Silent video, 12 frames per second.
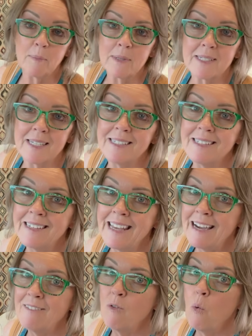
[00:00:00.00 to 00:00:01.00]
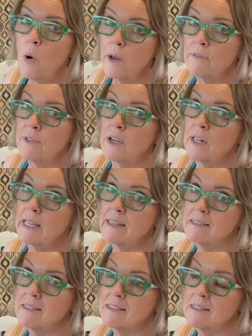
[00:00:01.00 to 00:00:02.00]
is I didn't have one of the
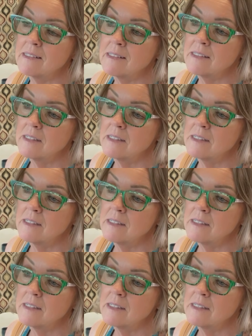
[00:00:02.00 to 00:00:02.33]
glazes.